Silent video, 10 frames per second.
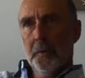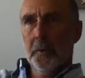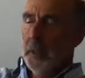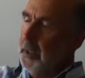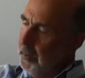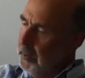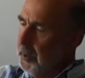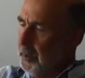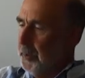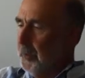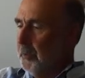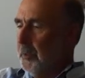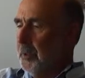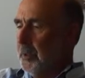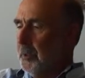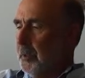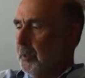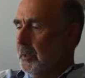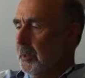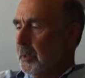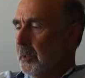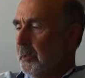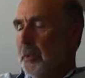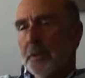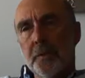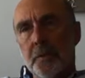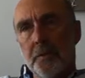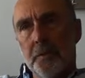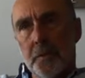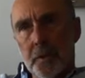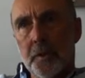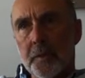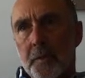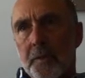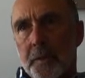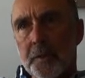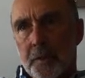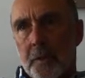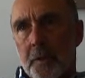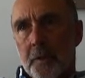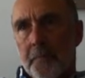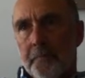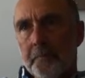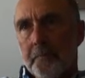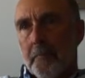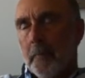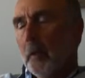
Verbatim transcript: And again, there's there's research in these areas to show that that's so. Yeah.